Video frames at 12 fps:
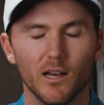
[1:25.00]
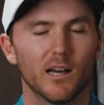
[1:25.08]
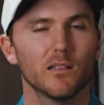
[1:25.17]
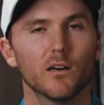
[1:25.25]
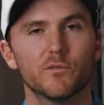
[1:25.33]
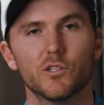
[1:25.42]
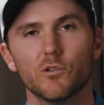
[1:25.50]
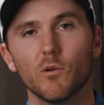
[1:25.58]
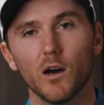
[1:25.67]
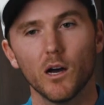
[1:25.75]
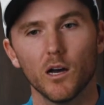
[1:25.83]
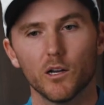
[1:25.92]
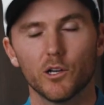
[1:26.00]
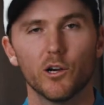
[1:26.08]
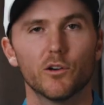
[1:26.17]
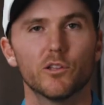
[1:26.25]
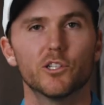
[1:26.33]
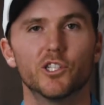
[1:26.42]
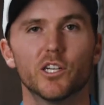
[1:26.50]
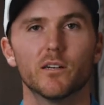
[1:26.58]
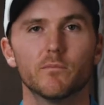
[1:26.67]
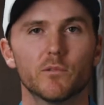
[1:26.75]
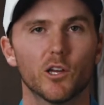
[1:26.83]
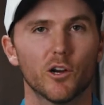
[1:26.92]
I love to go to the
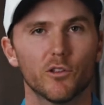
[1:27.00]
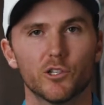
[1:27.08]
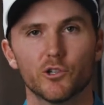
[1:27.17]
gym, go to the